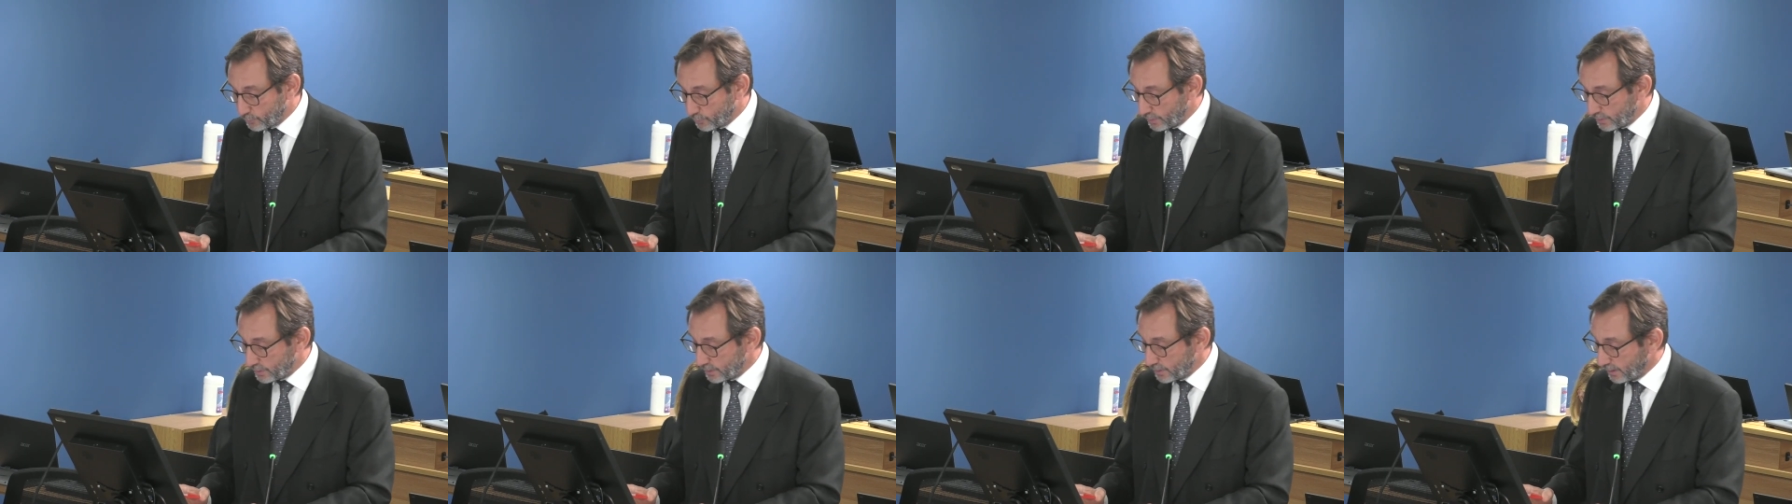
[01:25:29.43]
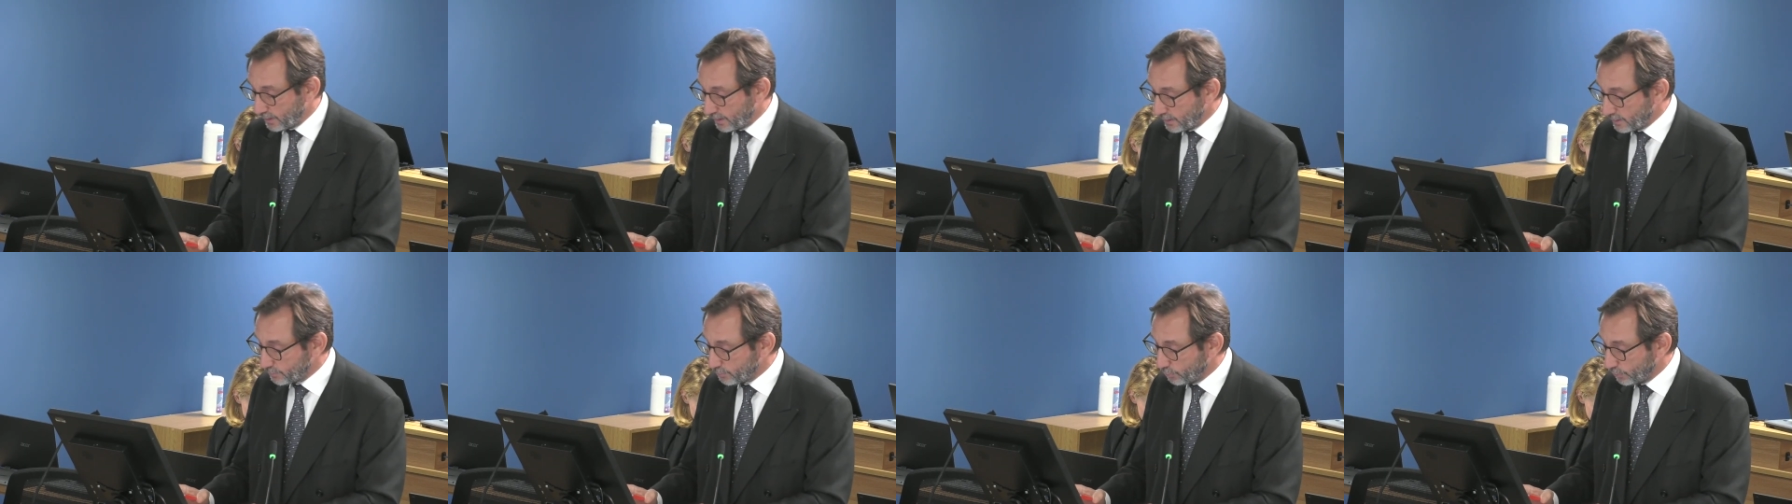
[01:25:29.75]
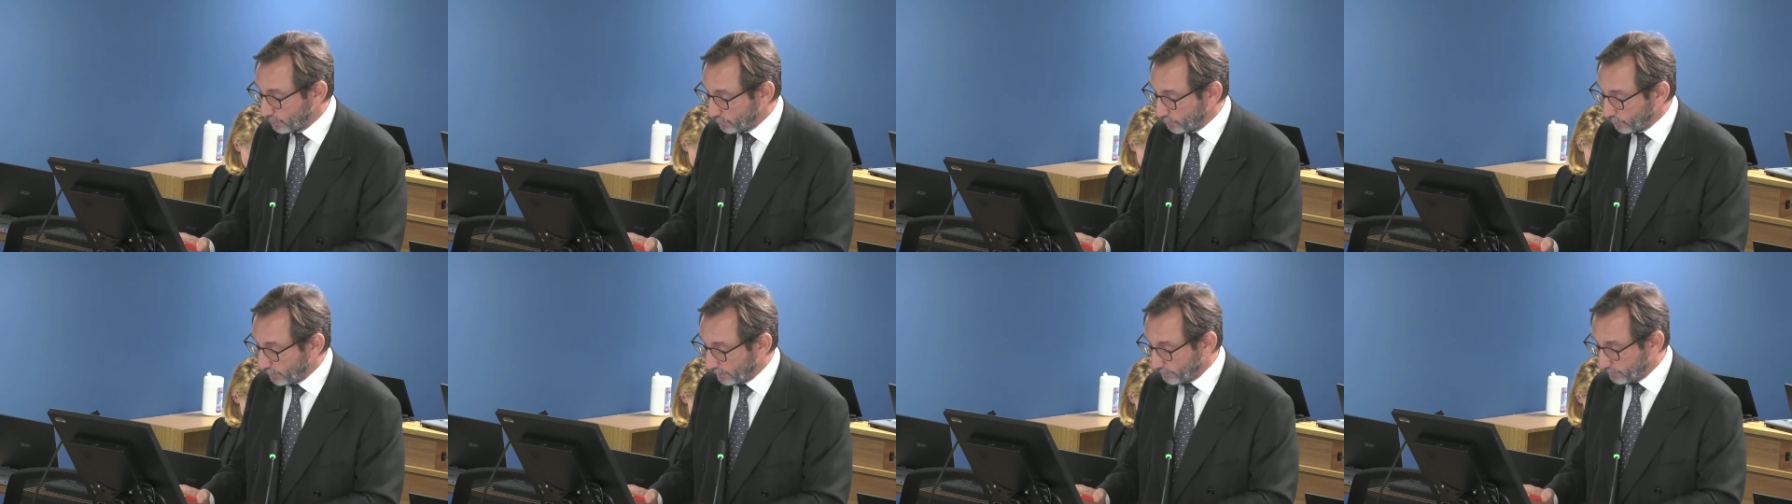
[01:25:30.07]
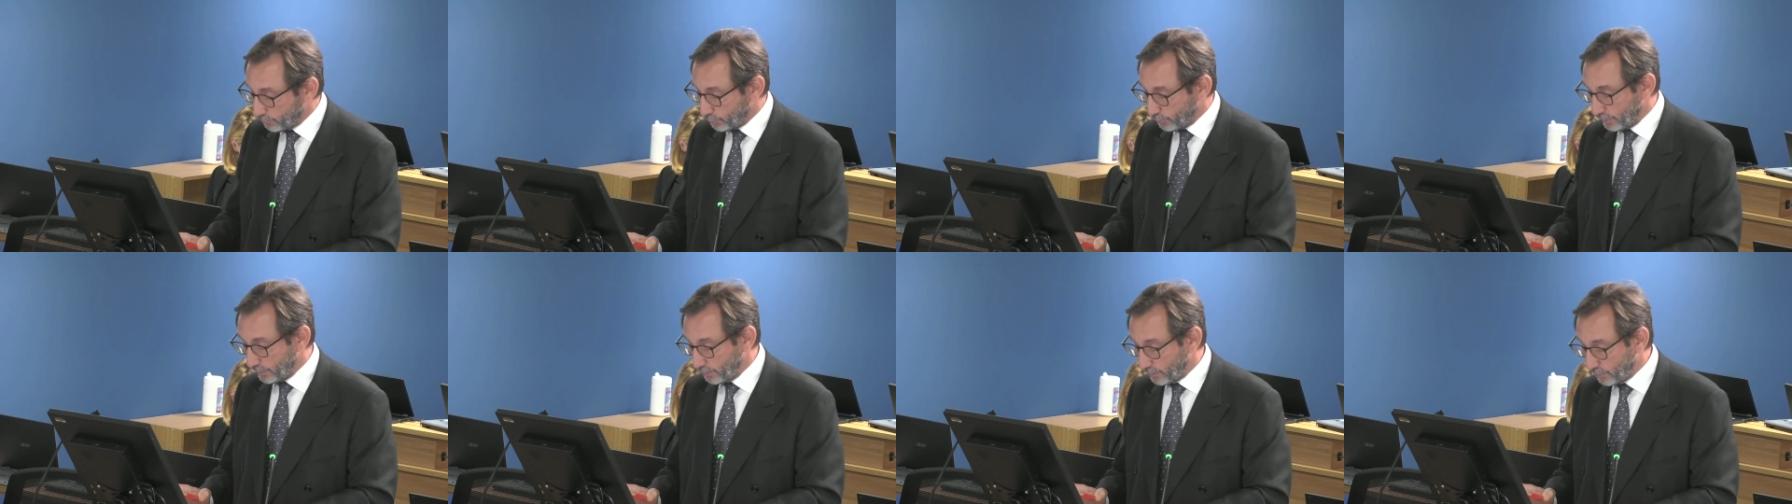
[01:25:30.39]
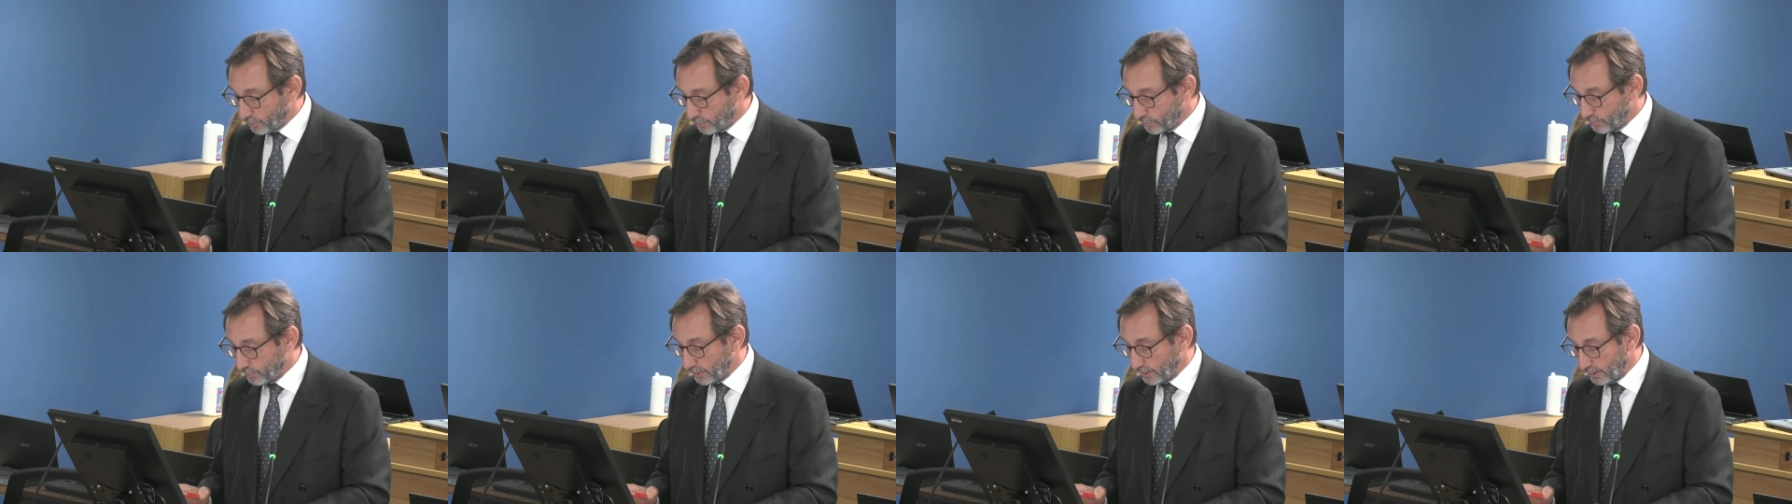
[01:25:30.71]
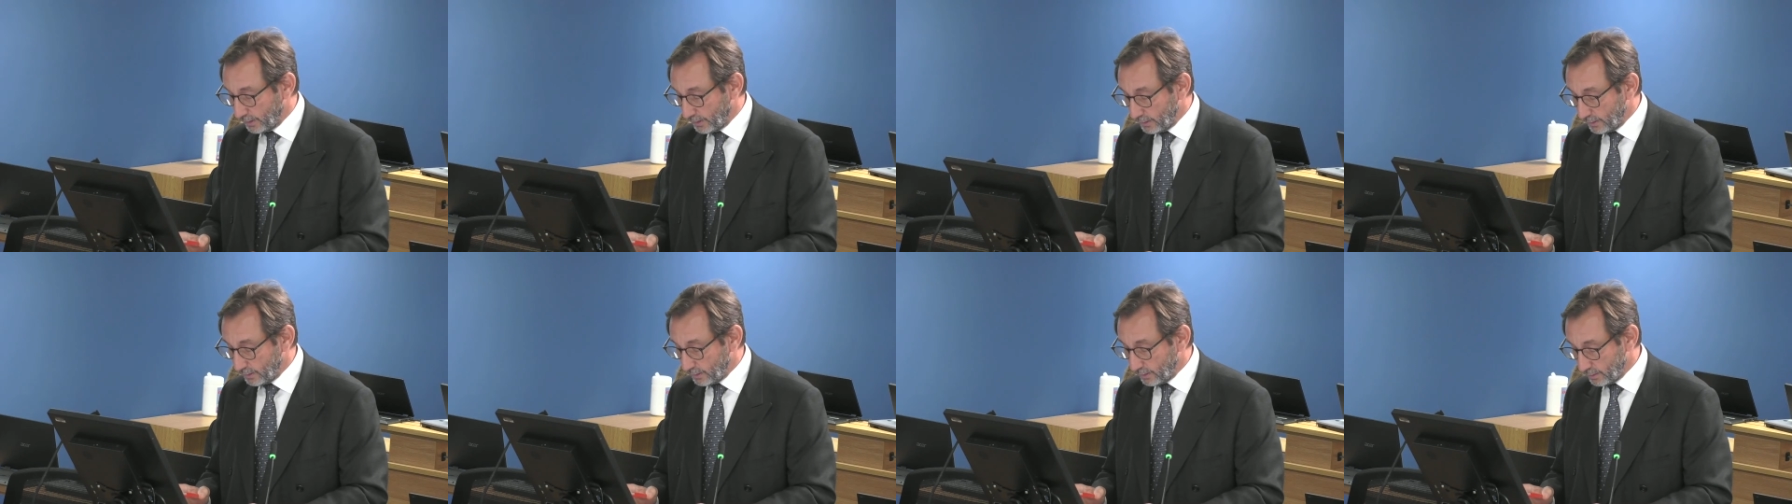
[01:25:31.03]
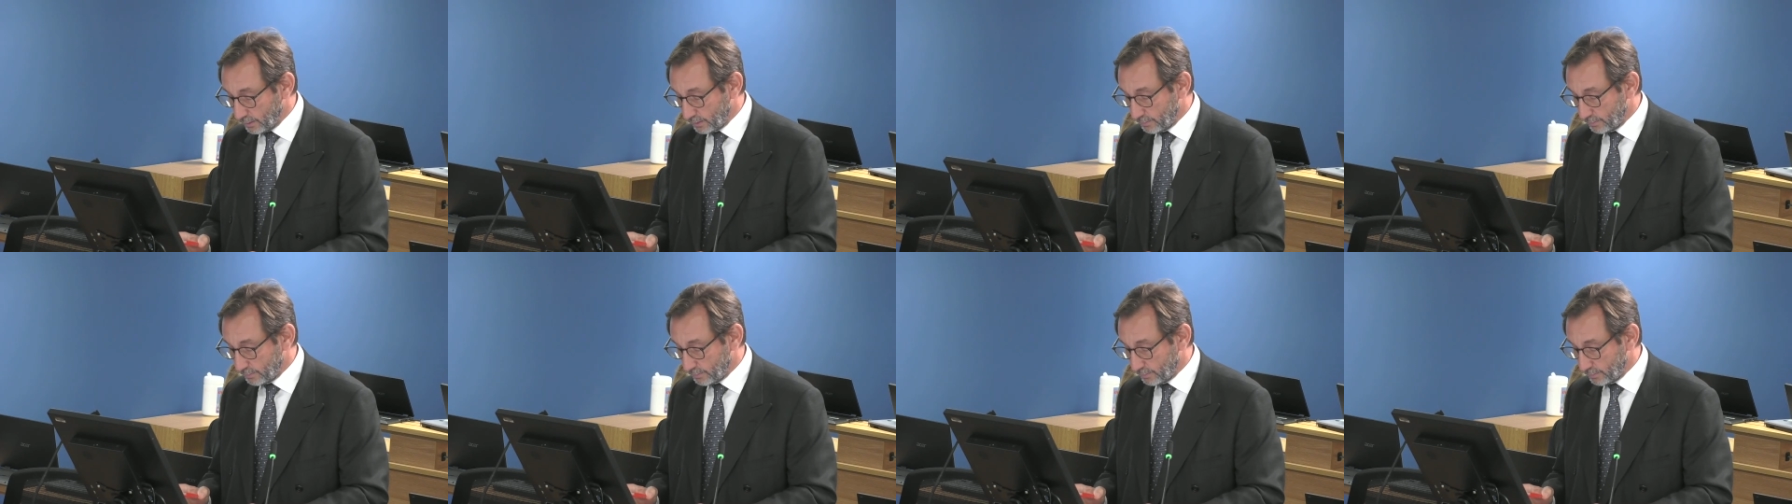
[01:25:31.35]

28.1.3,